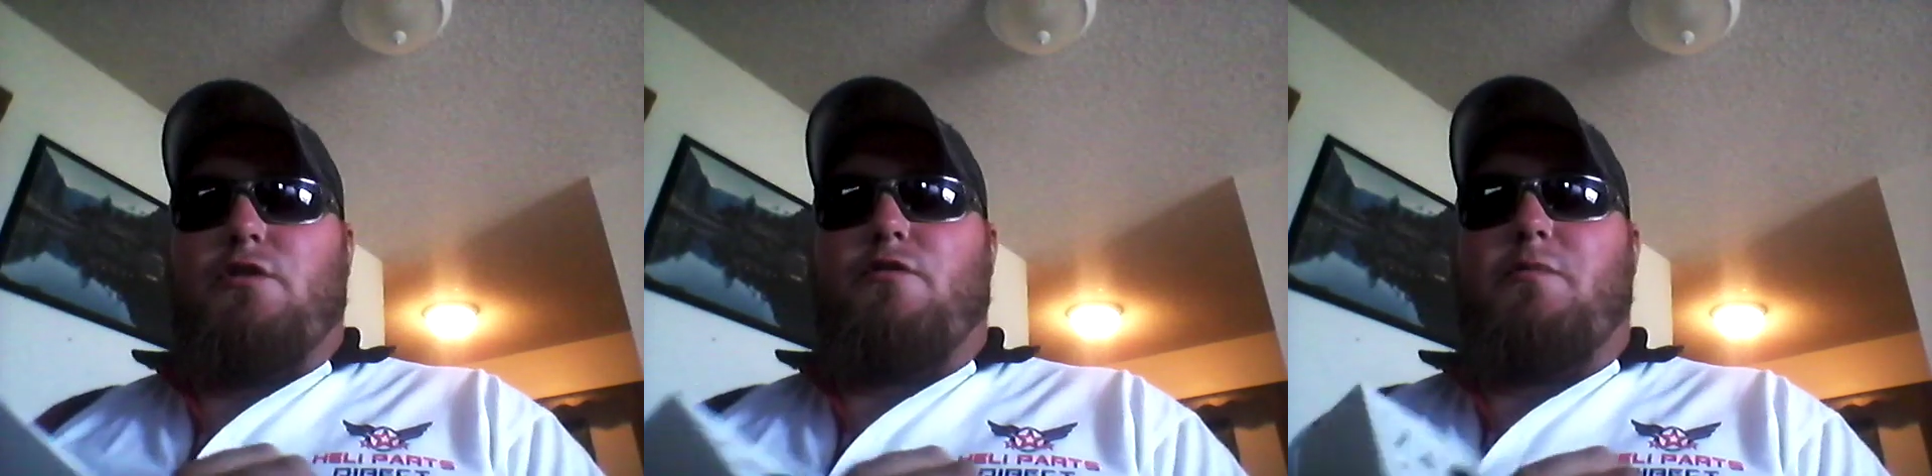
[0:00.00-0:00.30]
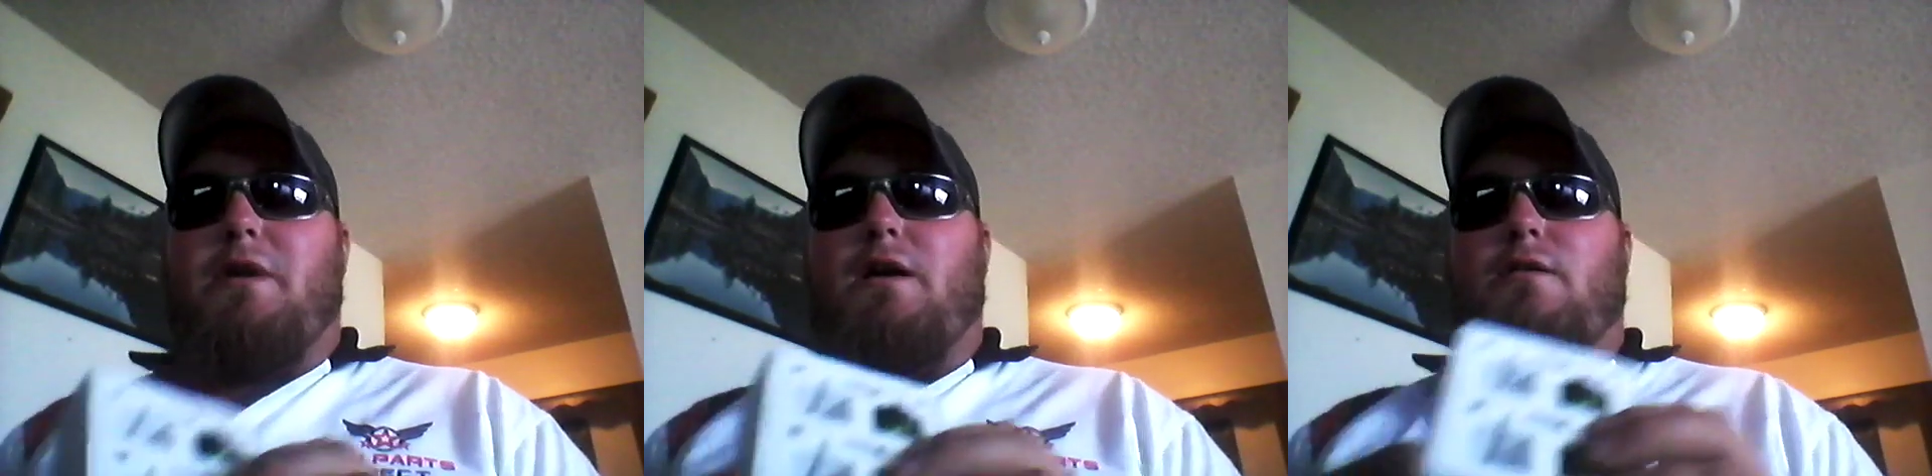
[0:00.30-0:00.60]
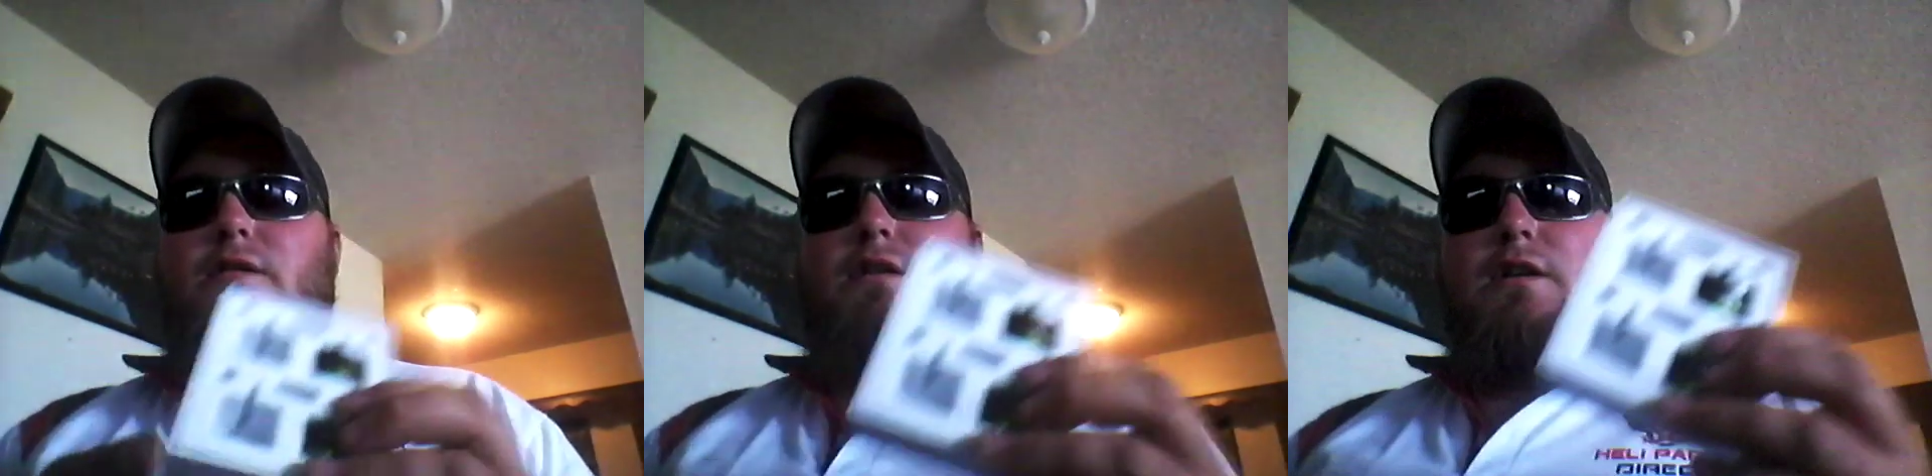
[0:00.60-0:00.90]
two of them
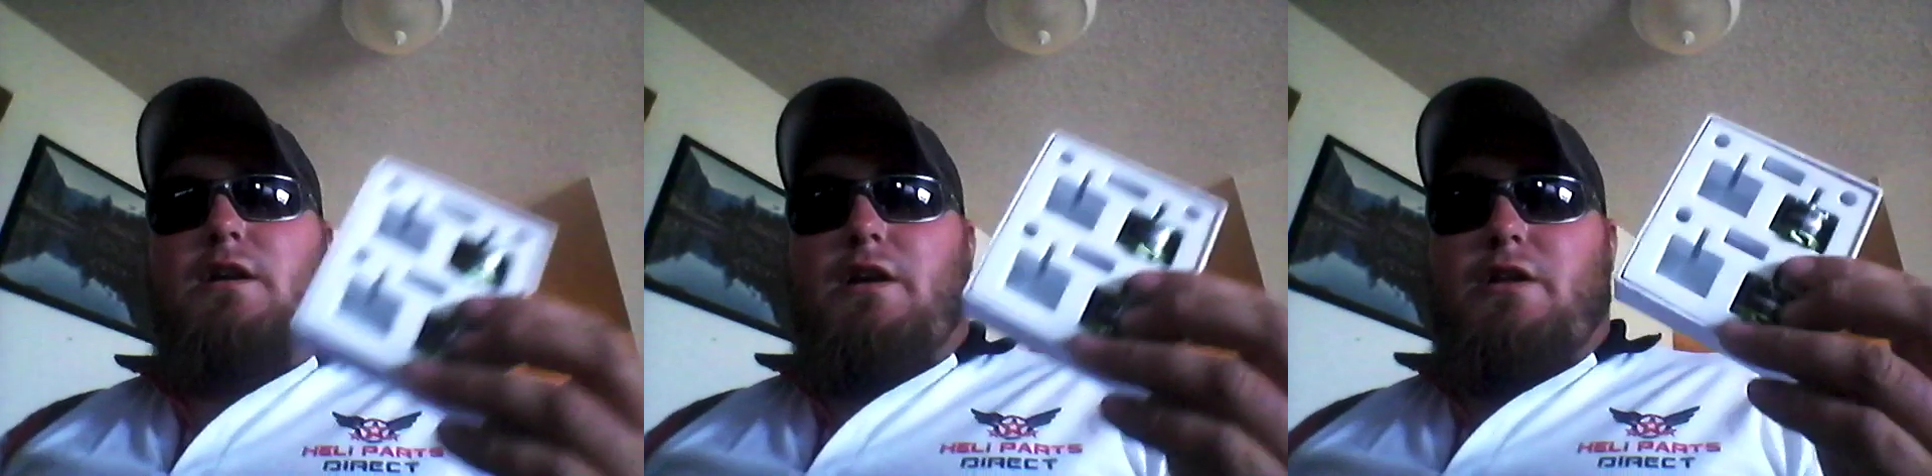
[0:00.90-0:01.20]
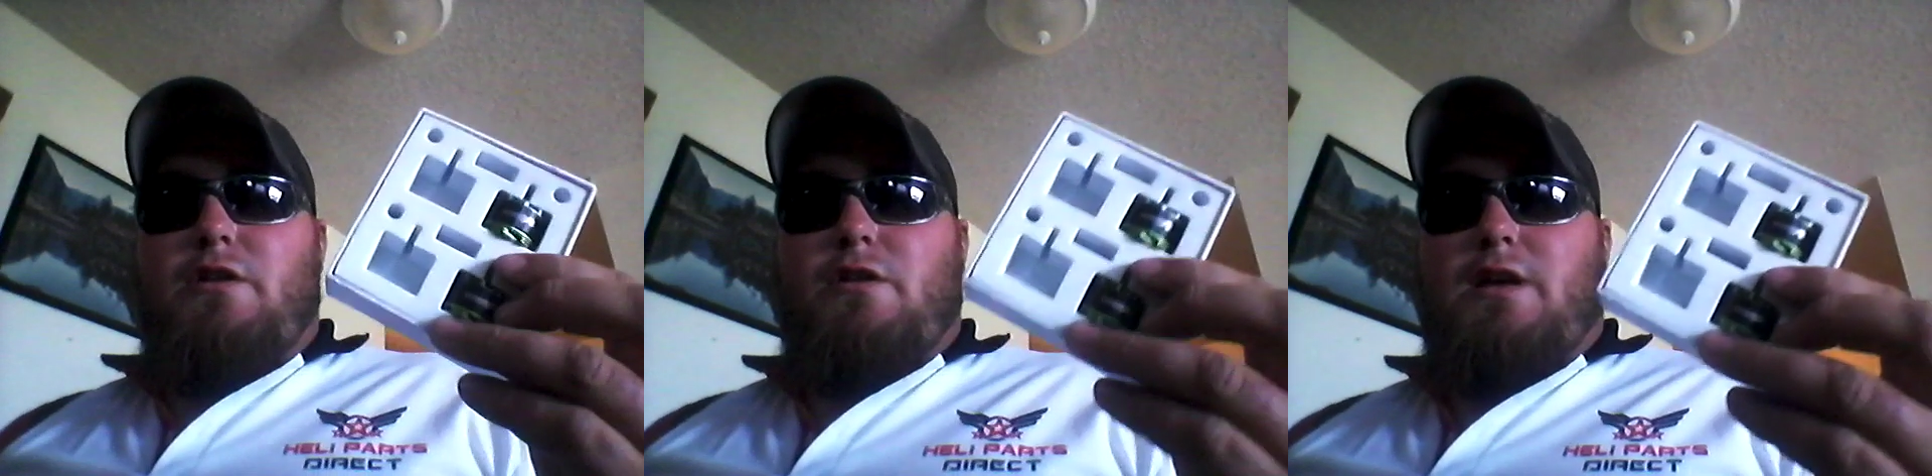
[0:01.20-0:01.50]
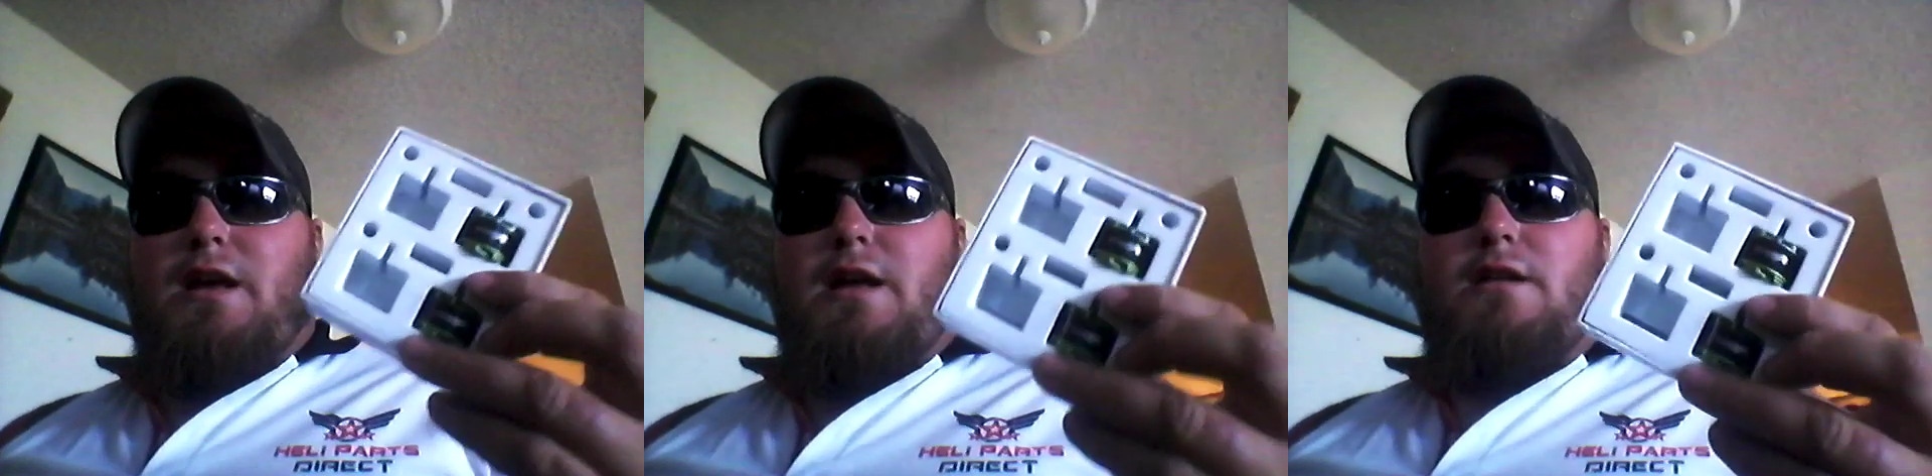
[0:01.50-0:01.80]
out, you
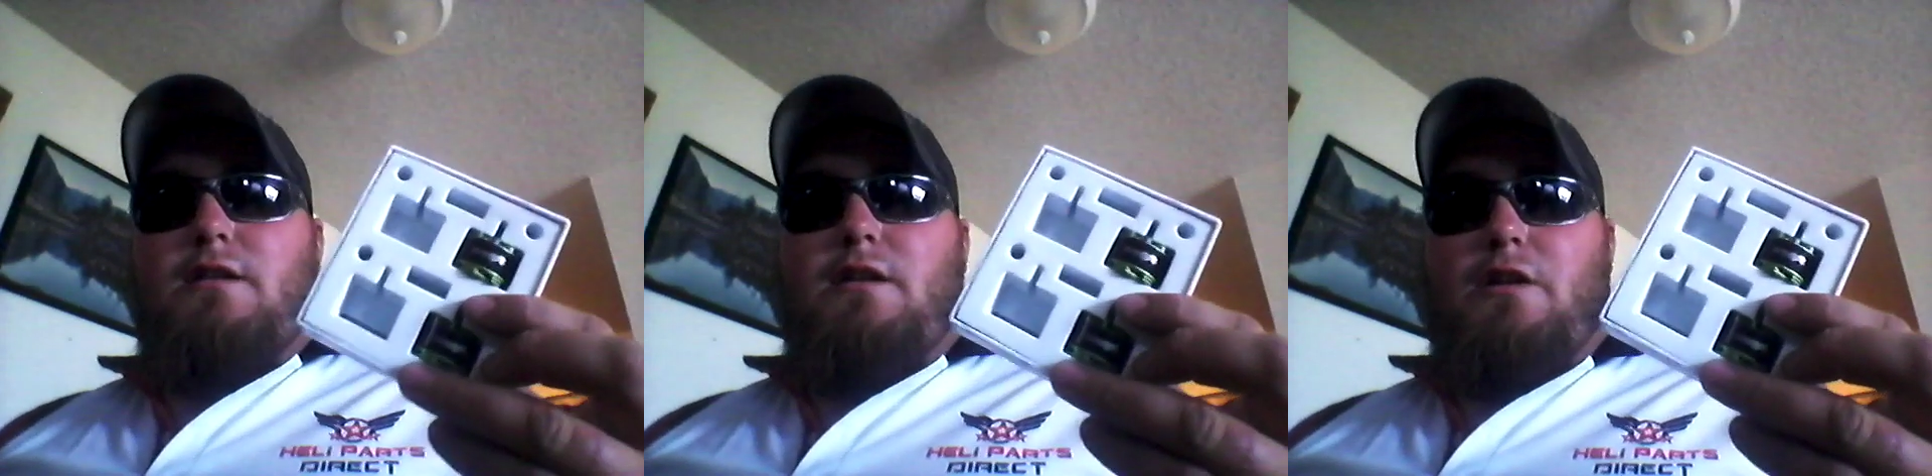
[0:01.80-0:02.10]
get